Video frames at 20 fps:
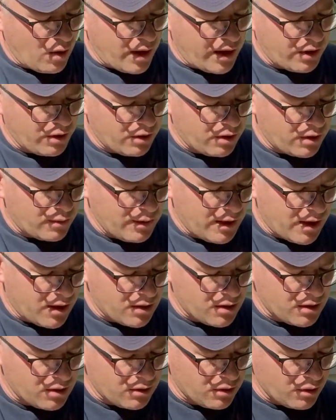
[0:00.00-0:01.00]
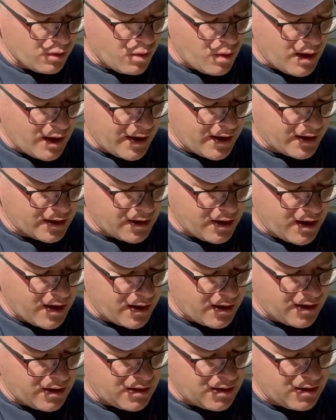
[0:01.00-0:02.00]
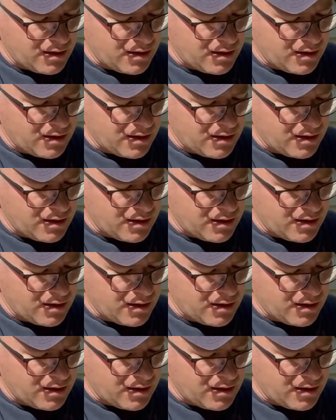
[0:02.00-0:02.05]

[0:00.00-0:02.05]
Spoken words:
I heard about it or why I got it.